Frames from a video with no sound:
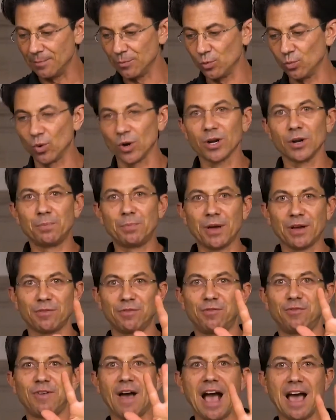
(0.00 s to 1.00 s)
We're going to pick
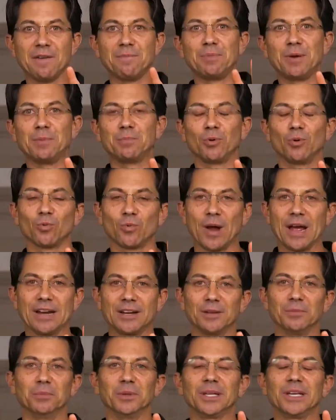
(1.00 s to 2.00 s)
5 people
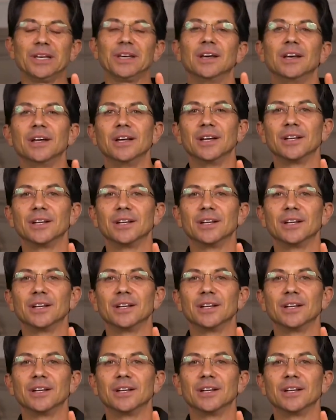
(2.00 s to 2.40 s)
randomly